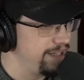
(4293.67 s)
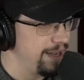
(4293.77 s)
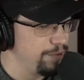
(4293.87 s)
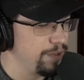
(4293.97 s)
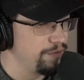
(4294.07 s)

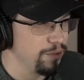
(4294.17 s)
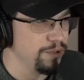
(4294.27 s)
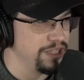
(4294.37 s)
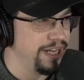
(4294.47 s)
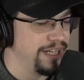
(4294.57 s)
came in my room
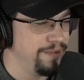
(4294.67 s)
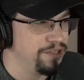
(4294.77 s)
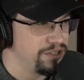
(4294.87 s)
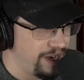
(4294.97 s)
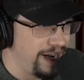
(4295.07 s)
one night and he
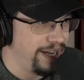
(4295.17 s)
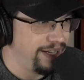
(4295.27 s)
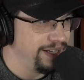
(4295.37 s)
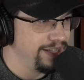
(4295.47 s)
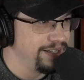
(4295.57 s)
was
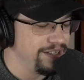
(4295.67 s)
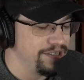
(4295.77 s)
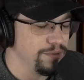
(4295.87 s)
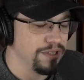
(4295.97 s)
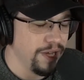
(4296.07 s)
crying because
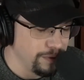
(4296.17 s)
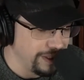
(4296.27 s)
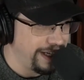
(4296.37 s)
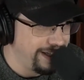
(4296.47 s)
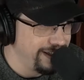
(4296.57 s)
he was
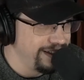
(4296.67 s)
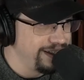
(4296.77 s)
lonely.